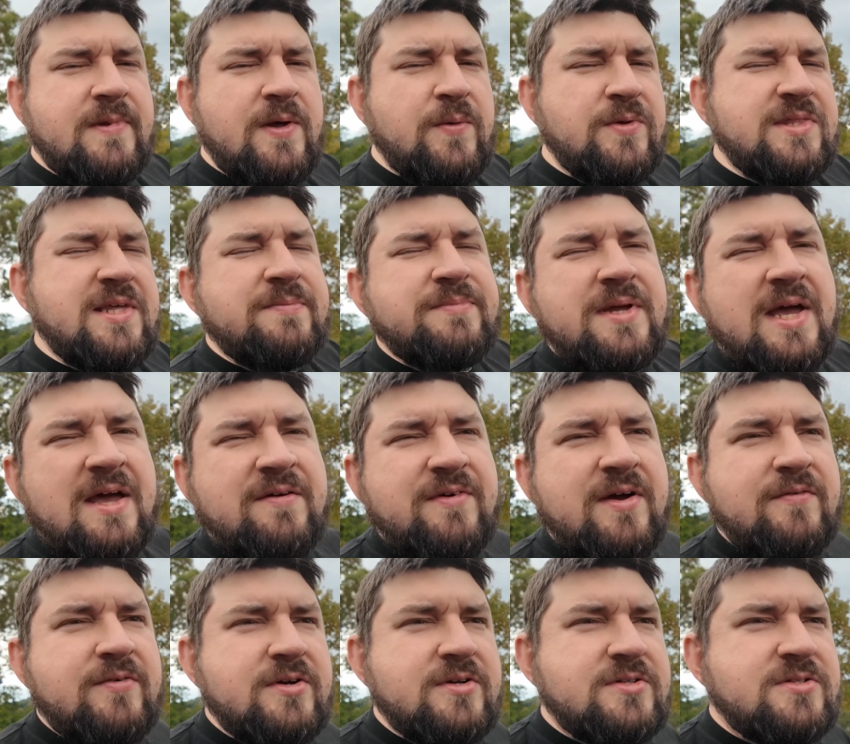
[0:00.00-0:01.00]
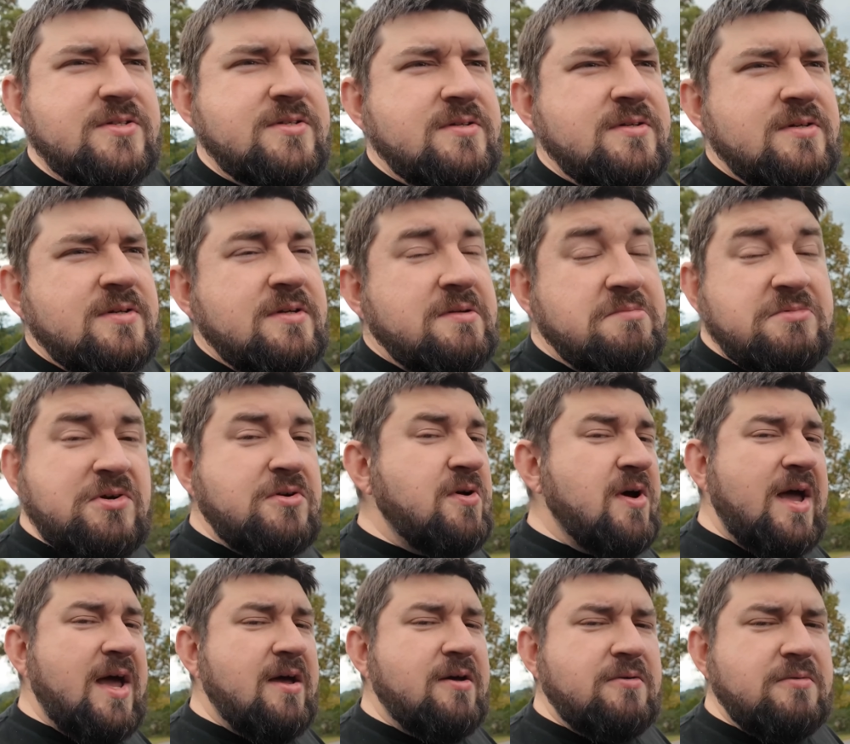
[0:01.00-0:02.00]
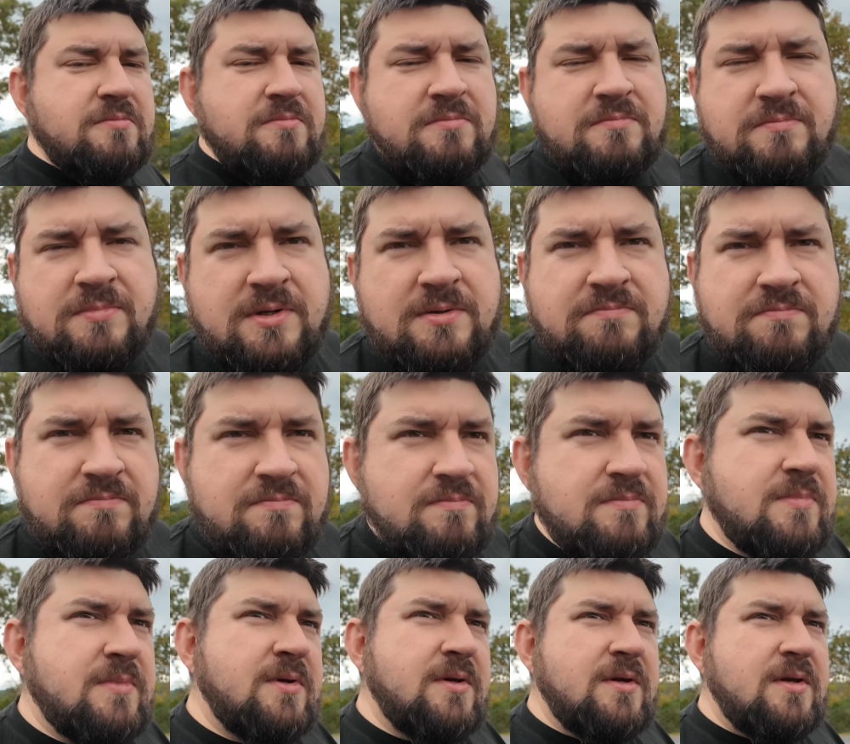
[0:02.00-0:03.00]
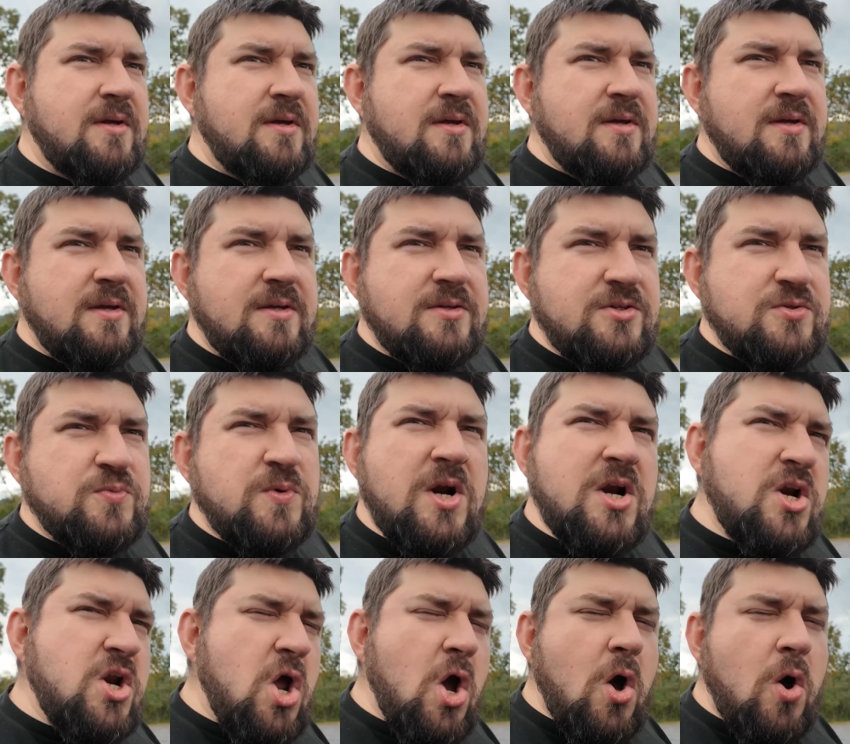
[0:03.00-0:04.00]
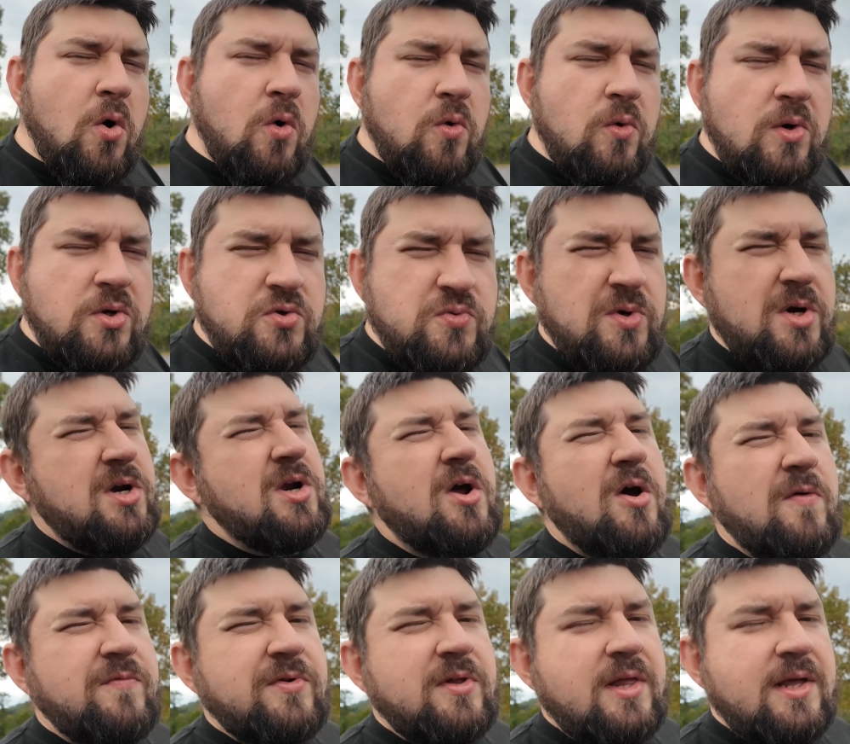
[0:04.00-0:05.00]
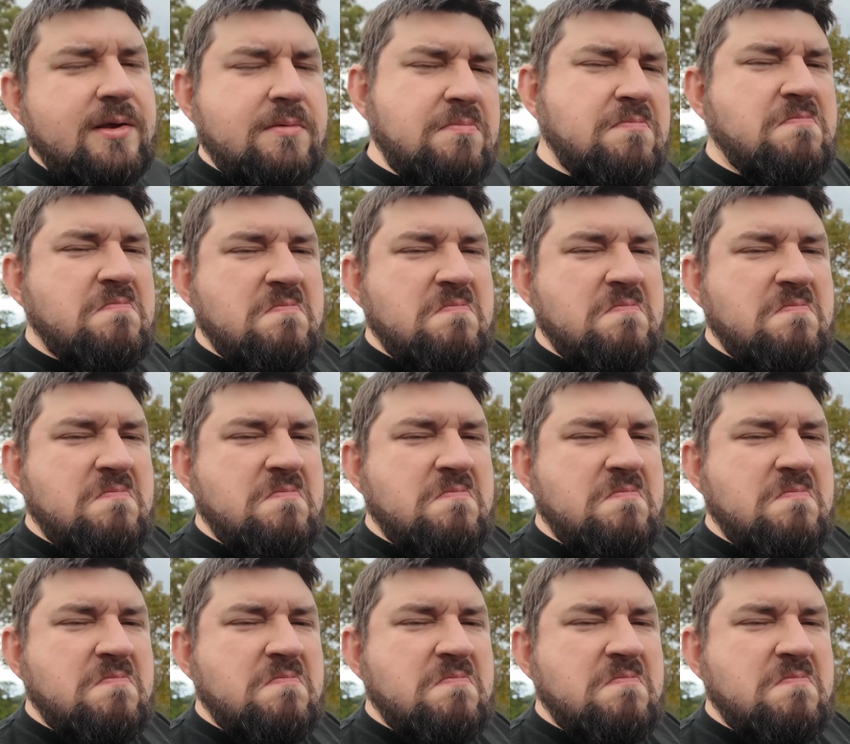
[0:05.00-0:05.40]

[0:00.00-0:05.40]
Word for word: I want them to have Eris. Don't know how, but I just want to know. I just want to know if they're like...